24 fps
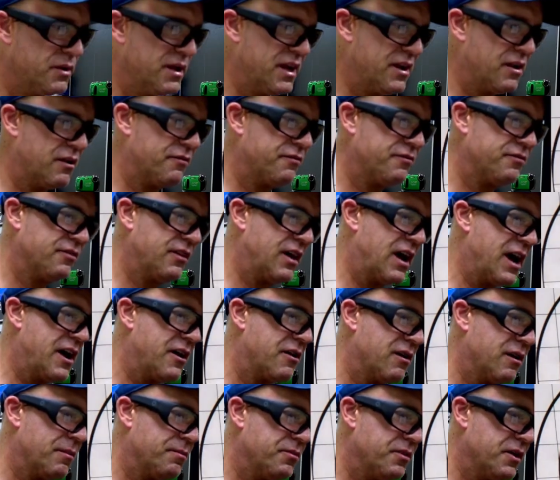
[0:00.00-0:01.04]
had a
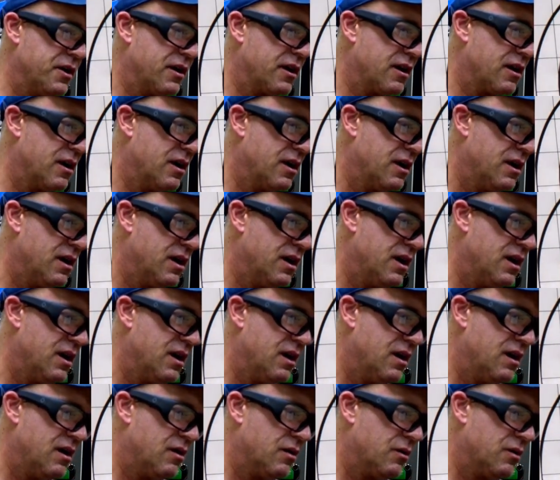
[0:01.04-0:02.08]
flyer up there.
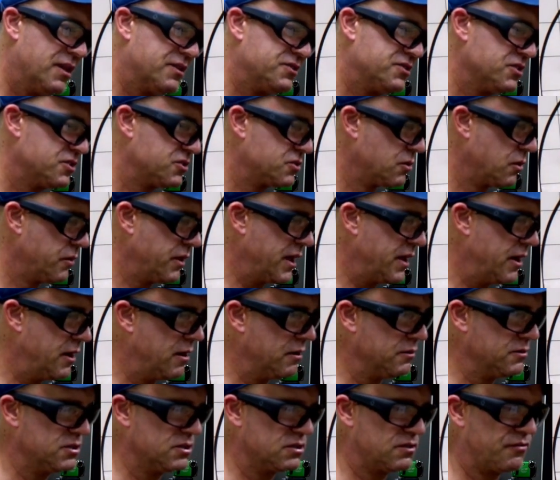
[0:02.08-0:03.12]
Let's just throw that
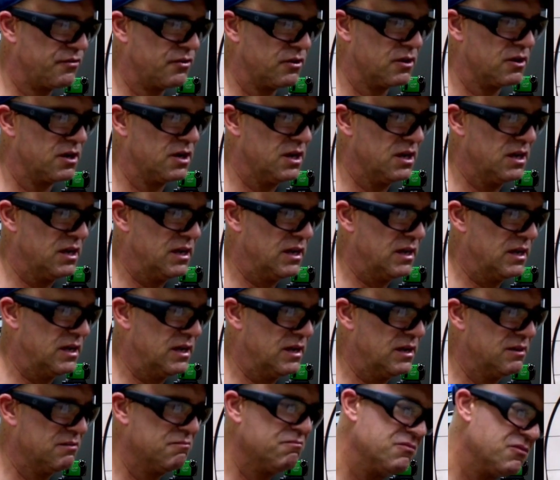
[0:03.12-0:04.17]
out just for
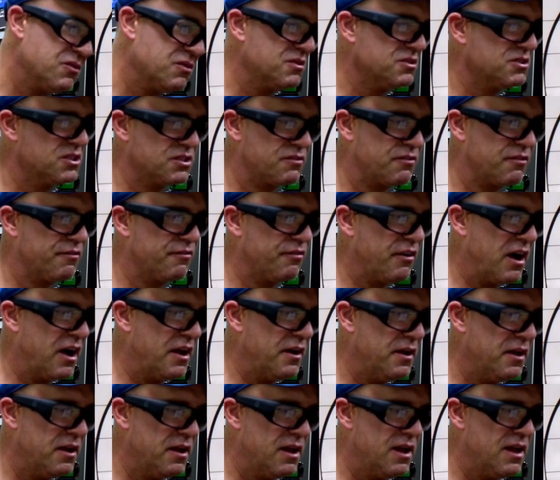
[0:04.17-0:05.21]

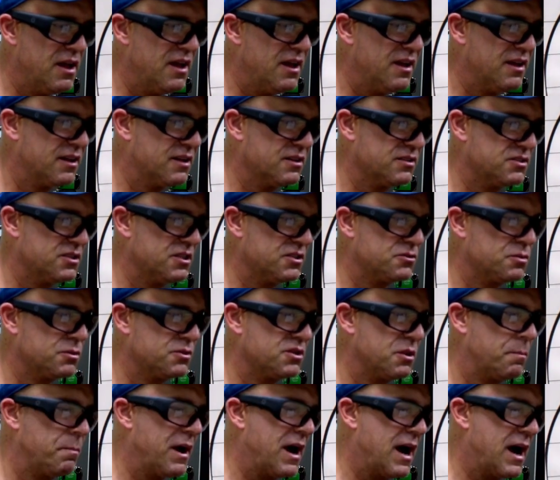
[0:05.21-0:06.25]
fun, because this was
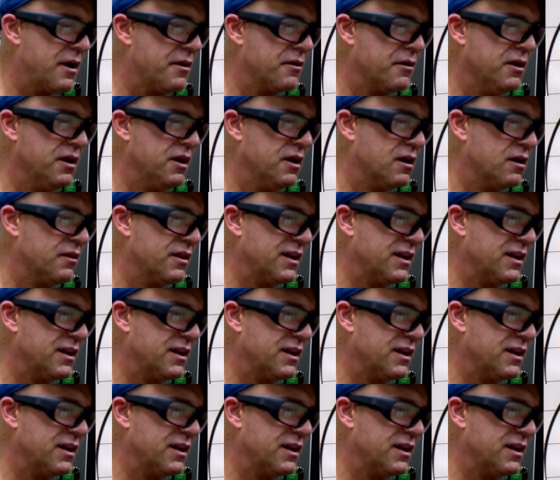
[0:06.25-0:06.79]
the pattern here.